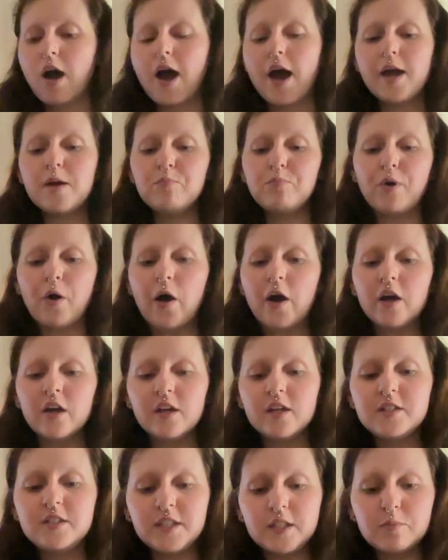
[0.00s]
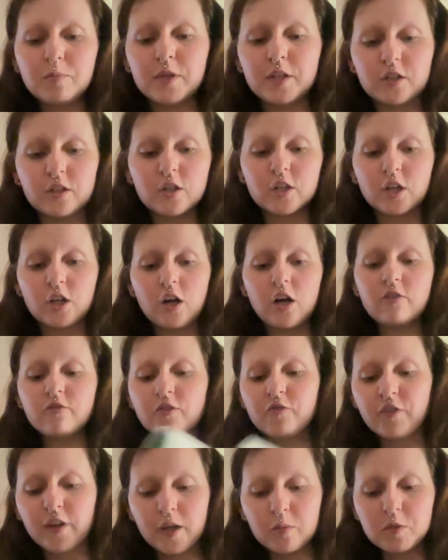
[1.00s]
I bought a depiller off
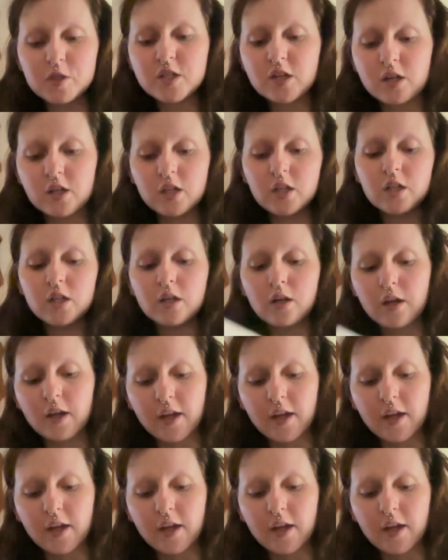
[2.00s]
of Amazon,